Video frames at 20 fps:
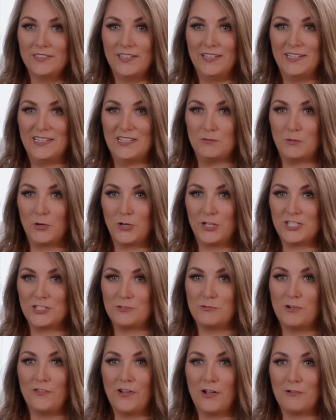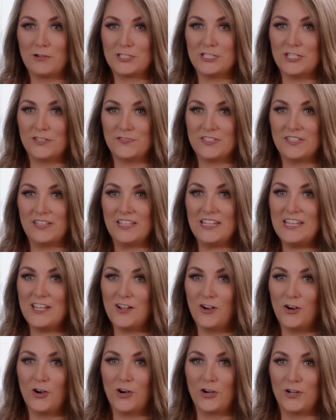and working 12-hour shifts in
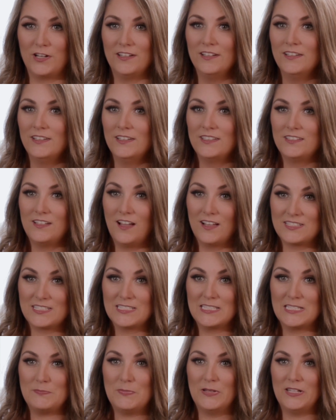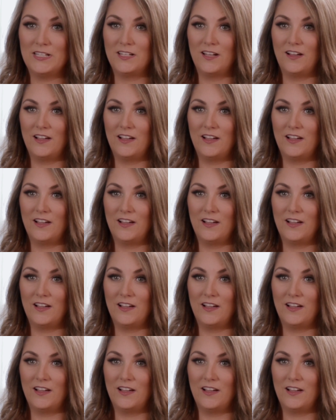the ER and not sleeping at